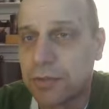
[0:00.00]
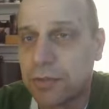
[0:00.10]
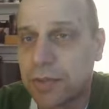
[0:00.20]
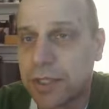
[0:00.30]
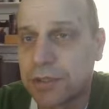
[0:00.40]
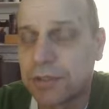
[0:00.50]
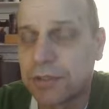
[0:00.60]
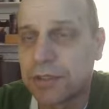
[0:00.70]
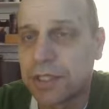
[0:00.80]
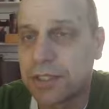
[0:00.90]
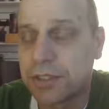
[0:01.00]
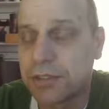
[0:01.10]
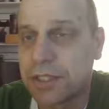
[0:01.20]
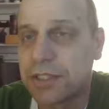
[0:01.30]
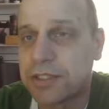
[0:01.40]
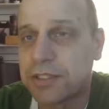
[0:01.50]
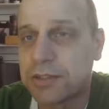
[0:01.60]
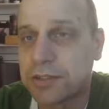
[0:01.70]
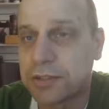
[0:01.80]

will increase your